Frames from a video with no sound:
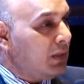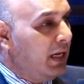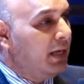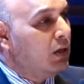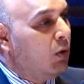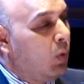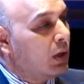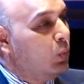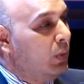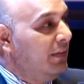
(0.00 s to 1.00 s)
And
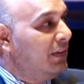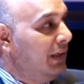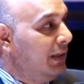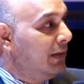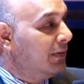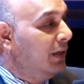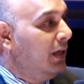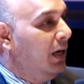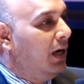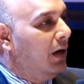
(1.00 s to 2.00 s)
what we see is,
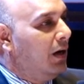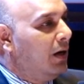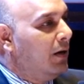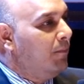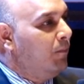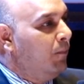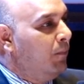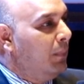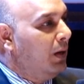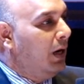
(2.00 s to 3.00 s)

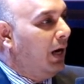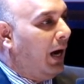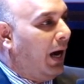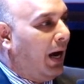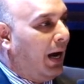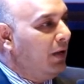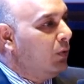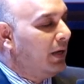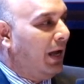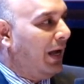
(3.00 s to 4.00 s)
I
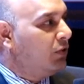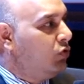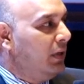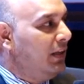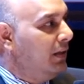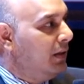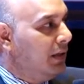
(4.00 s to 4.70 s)
could actually